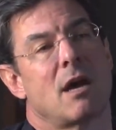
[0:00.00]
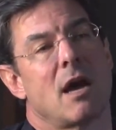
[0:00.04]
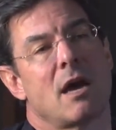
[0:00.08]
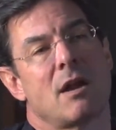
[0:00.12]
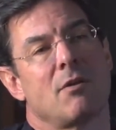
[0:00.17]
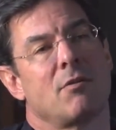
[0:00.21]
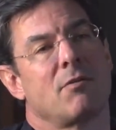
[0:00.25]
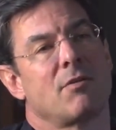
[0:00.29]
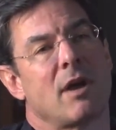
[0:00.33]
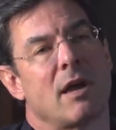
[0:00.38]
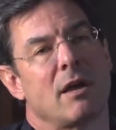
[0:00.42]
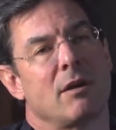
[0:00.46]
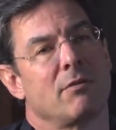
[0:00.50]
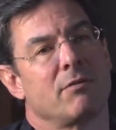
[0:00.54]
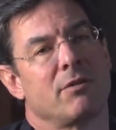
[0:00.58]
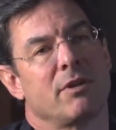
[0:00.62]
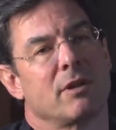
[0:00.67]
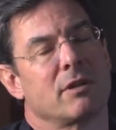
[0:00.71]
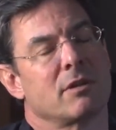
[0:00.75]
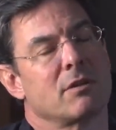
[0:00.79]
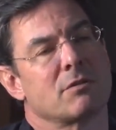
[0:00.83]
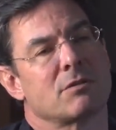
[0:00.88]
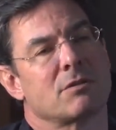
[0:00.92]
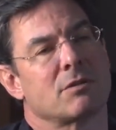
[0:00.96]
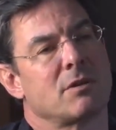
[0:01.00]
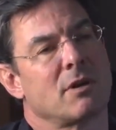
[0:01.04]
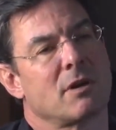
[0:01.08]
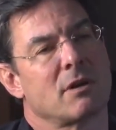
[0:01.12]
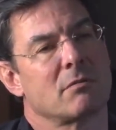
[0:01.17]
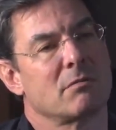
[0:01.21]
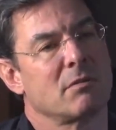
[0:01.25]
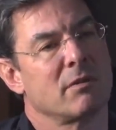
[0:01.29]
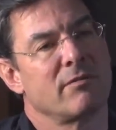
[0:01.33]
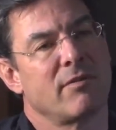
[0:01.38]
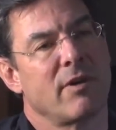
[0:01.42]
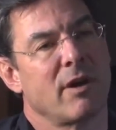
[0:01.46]
I don't think those are
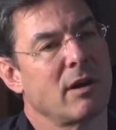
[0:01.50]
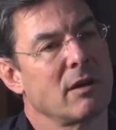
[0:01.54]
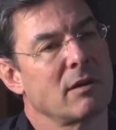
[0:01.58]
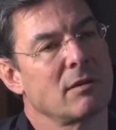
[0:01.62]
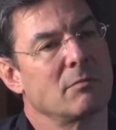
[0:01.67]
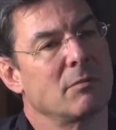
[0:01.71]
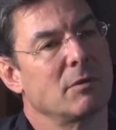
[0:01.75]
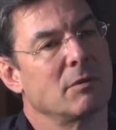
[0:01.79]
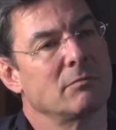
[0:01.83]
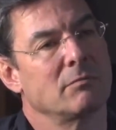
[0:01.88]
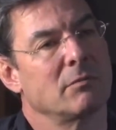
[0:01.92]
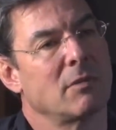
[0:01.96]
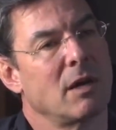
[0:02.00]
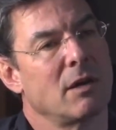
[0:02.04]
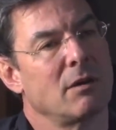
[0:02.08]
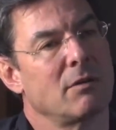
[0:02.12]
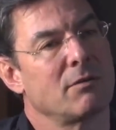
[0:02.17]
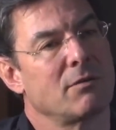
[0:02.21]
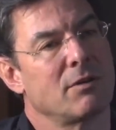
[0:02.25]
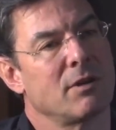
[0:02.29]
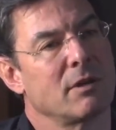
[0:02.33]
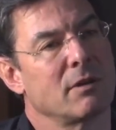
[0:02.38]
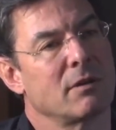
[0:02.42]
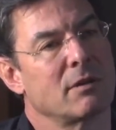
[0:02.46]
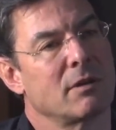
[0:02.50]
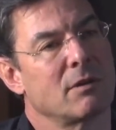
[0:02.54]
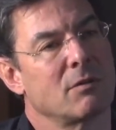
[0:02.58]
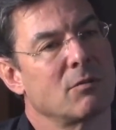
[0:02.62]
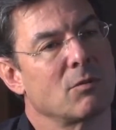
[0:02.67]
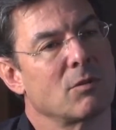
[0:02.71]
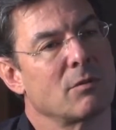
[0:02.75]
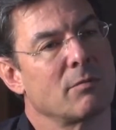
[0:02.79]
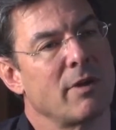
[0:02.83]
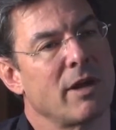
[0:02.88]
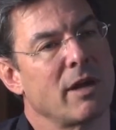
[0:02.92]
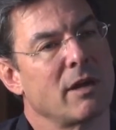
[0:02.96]
terribly valuable. I don't think that
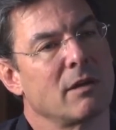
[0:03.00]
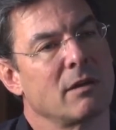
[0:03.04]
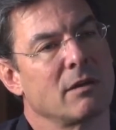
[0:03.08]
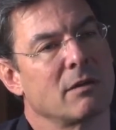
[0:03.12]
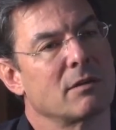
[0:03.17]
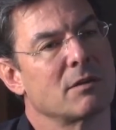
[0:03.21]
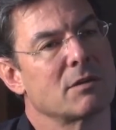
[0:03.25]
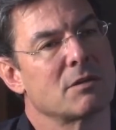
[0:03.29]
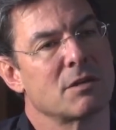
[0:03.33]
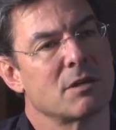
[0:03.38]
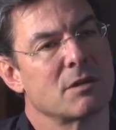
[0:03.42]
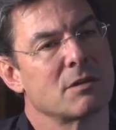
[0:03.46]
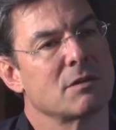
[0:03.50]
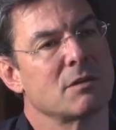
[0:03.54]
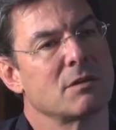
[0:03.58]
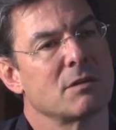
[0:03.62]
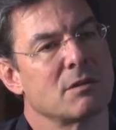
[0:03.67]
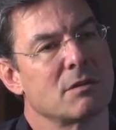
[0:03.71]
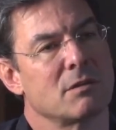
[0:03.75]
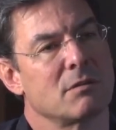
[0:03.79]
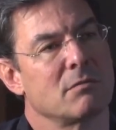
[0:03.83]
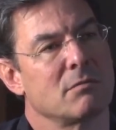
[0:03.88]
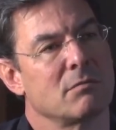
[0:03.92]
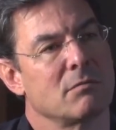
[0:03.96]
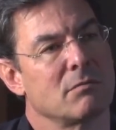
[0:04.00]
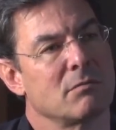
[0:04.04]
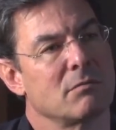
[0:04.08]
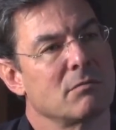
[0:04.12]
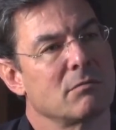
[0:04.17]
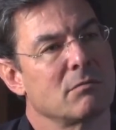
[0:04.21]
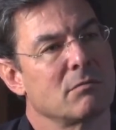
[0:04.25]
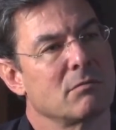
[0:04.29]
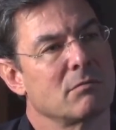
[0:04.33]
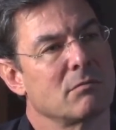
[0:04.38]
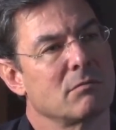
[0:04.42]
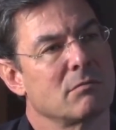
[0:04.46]
we're making decisions
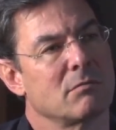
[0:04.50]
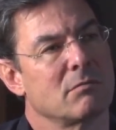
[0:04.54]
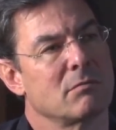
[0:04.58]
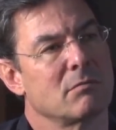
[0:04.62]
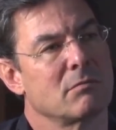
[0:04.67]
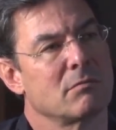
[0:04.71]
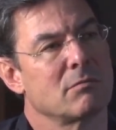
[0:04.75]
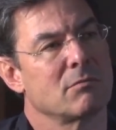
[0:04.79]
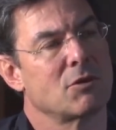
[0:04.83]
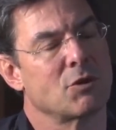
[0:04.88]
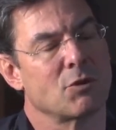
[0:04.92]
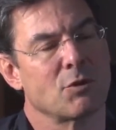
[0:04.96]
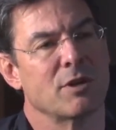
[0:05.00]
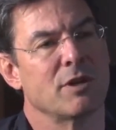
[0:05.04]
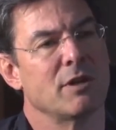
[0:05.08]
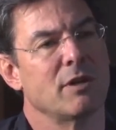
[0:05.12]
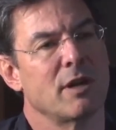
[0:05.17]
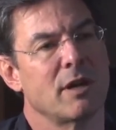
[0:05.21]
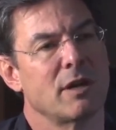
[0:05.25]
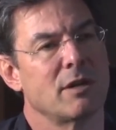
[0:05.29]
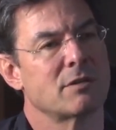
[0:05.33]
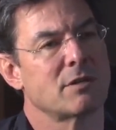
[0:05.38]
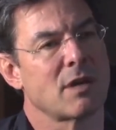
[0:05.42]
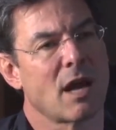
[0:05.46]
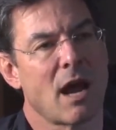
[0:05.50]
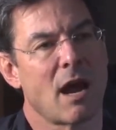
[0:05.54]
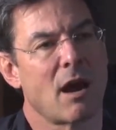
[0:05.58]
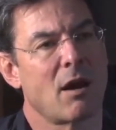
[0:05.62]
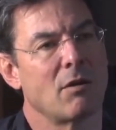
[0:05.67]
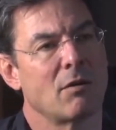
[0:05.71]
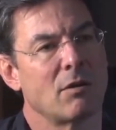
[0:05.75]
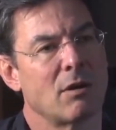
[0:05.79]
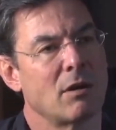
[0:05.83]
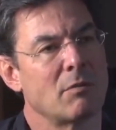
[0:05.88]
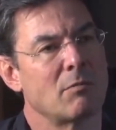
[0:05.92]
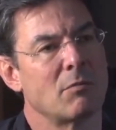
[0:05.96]
30 days
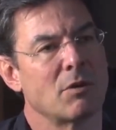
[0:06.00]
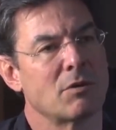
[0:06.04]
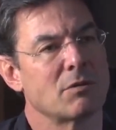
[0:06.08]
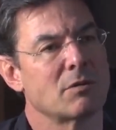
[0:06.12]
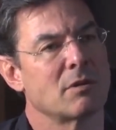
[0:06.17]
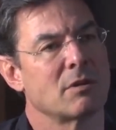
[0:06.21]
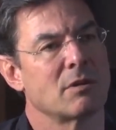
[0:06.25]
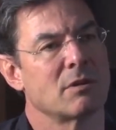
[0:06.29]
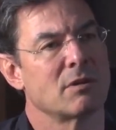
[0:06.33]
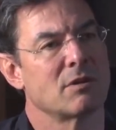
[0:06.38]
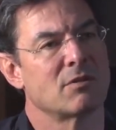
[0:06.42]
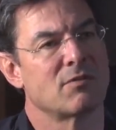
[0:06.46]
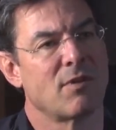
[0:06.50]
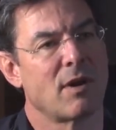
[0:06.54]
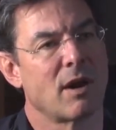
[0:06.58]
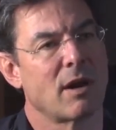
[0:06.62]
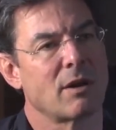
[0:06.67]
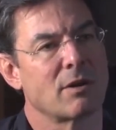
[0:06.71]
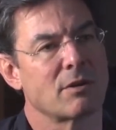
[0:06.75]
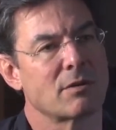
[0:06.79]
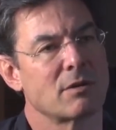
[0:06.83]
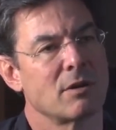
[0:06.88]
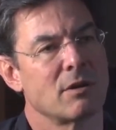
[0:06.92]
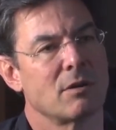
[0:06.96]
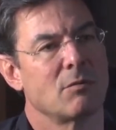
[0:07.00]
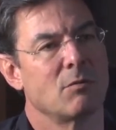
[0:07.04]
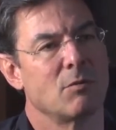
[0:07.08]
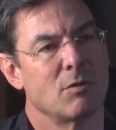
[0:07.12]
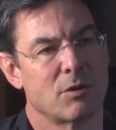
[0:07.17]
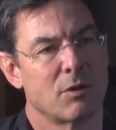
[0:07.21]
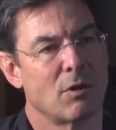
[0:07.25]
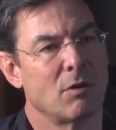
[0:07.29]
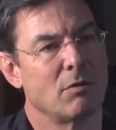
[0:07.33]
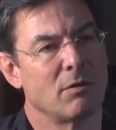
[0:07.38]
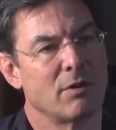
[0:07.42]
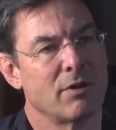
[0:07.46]
out on most of these fires
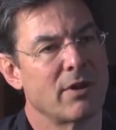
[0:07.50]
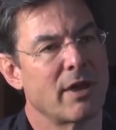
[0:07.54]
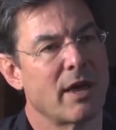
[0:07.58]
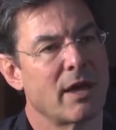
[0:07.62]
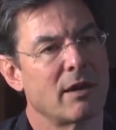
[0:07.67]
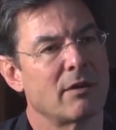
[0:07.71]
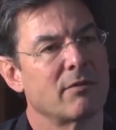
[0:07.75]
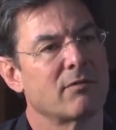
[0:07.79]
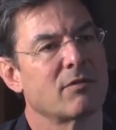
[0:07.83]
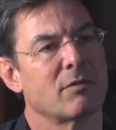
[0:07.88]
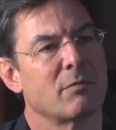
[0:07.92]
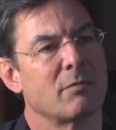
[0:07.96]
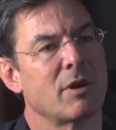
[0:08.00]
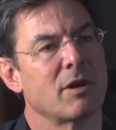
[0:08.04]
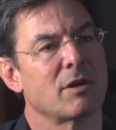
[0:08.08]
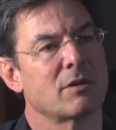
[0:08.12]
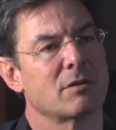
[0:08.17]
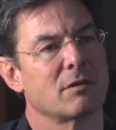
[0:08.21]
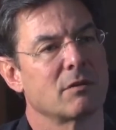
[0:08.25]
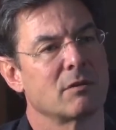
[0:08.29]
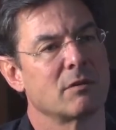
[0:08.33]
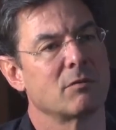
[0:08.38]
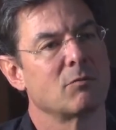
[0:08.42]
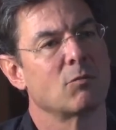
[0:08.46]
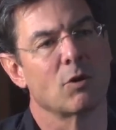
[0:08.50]
with only that information.